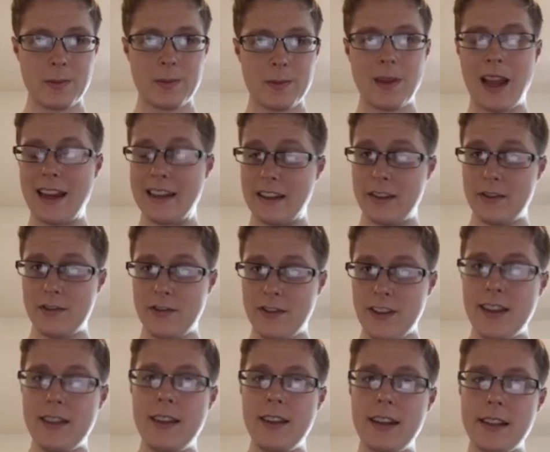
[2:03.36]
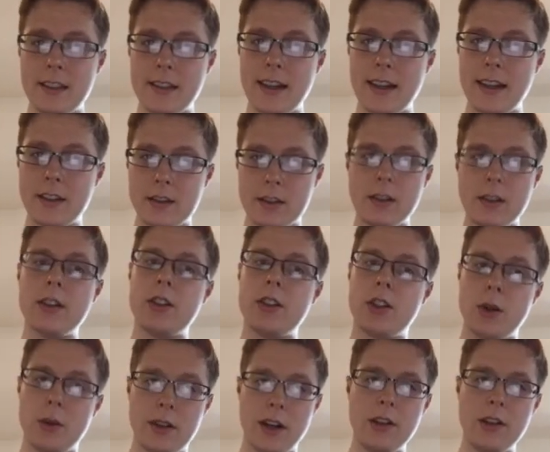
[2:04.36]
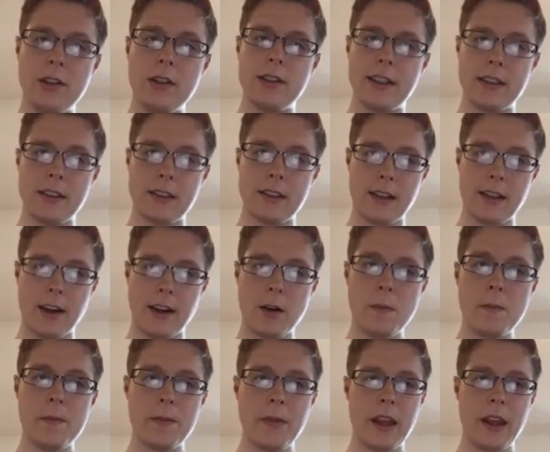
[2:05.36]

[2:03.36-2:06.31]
I can then feed this tensor into another dense layer,